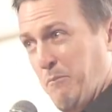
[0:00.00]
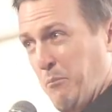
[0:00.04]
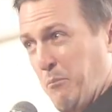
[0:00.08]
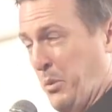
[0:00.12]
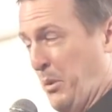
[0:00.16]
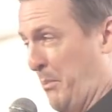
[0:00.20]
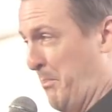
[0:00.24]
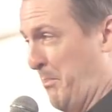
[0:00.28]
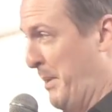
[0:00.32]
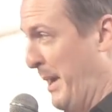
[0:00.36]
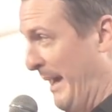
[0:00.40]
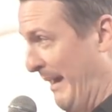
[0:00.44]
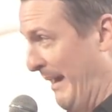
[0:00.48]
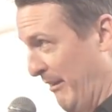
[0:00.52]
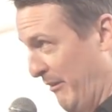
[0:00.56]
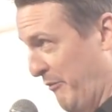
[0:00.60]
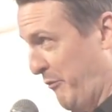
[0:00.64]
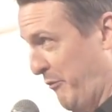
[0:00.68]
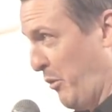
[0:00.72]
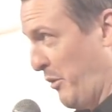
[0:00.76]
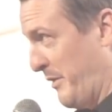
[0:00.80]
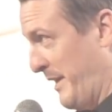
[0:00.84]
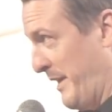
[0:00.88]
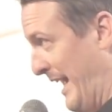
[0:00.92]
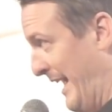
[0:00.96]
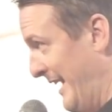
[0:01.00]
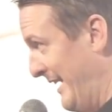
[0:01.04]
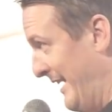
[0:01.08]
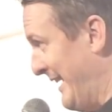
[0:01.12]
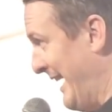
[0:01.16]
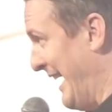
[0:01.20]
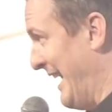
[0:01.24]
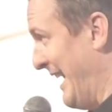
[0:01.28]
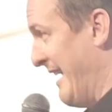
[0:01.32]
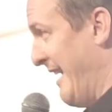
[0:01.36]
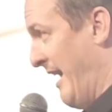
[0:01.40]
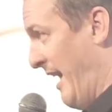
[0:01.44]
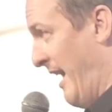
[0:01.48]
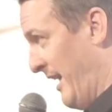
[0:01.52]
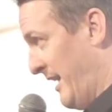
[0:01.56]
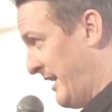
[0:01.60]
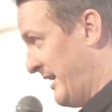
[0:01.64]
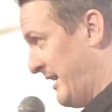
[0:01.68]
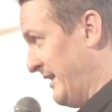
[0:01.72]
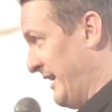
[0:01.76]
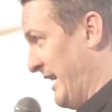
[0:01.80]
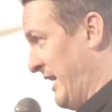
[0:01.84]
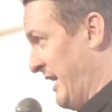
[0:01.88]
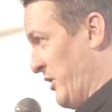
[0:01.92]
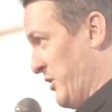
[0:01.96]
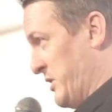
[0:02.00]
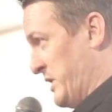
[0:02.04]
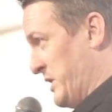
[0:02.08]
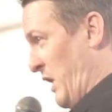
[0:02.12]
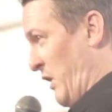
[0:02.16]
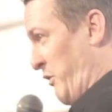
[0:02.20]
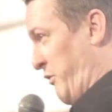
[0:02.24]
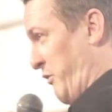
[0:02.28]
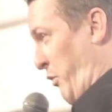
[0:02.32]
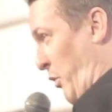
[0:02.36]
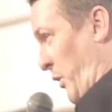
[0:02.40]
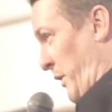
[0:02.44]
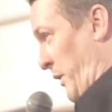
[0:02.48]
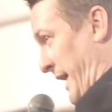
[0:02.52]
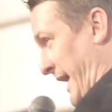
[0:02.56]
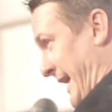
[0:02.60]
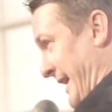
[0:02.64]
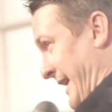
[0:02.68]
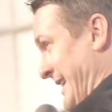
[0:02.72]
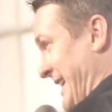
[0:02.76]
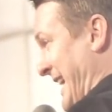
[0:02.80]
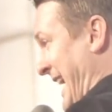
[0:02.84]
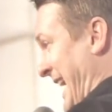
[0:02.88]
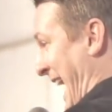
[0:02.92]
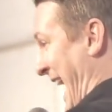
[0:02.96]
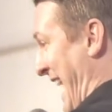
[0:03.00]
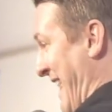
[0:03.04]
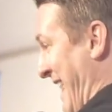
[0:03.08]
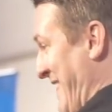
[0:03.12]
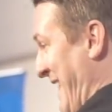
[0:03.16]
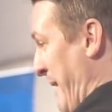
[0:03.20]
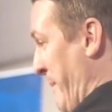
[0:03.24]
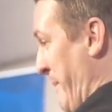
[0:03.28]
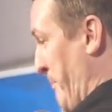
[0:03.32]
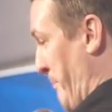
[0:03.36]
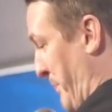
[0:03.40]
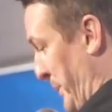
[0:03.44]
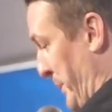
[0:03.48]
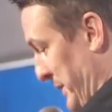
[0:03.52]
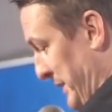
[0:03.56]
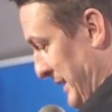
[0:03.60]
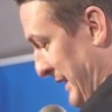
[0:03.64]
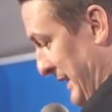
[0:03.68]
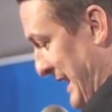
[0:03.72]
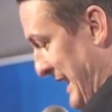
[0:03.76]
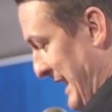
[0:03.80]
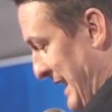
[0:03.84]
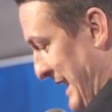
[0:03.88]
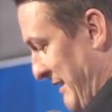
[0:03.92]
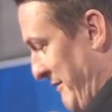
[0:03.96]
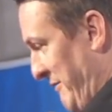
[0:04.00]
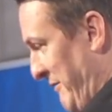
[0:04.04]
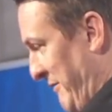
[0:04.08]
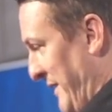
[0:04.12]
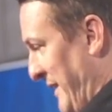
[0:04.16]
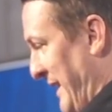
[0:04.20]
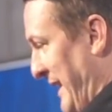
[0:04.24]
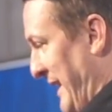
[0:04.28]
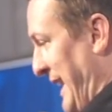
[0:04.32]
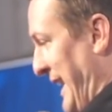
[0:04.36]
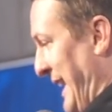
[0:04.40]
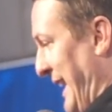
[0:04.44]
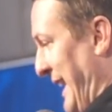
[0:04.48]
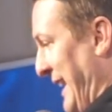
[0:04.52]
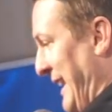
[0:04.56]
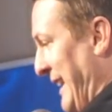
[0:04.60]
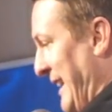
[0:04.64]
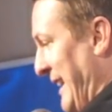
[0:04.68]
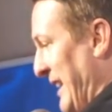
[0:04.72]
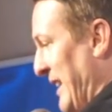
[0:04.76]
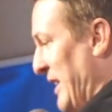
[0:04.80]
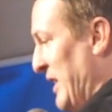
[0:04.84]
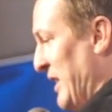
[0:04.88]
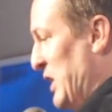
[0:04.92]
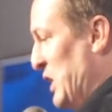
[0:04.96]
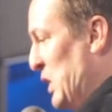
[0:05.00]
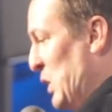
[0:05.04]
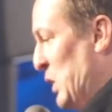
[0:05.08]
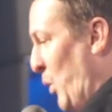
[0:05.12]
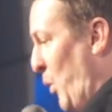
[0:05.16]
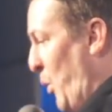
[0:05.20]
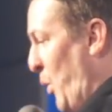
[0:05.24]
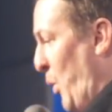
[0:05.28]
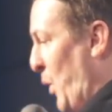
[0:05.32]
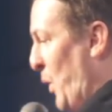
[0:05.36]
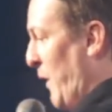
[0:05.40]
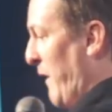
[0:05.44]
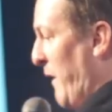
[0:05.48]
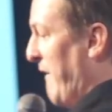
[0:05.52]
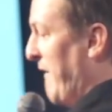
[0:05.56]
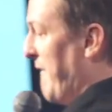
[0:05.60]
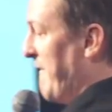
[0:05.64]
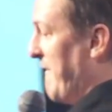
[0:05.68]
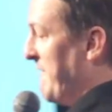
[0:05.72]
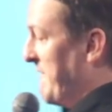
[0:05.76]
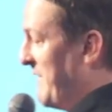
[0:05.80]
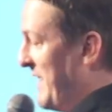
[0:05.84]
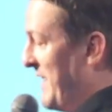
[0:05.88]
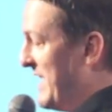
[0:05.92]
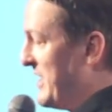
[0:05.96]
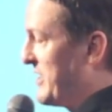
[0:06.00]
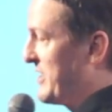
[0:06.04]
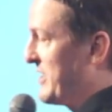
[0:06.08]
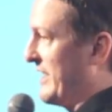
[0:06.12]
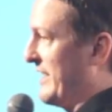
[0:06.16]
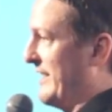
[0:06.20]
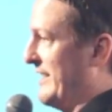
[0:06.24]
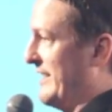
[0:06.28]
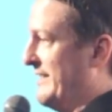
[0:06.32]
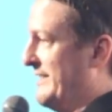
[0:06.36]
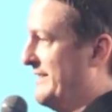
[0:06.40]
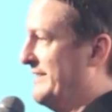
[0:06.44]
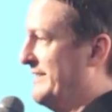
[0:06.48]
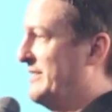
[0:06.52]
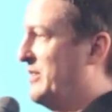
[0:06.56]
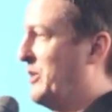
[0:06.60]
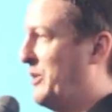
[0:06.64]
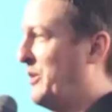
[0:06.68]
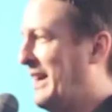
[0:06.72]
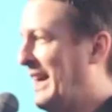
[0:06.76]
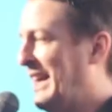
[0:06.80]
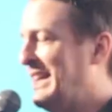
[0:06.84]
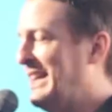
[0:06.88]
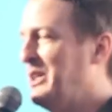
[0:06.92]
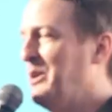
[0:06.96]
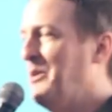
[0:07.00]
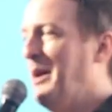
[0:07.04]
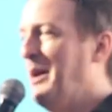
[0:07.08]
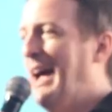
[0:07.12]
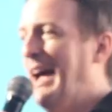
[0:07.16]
prepare for that, inoculate yourself for that, and then believe in your vision, okay? You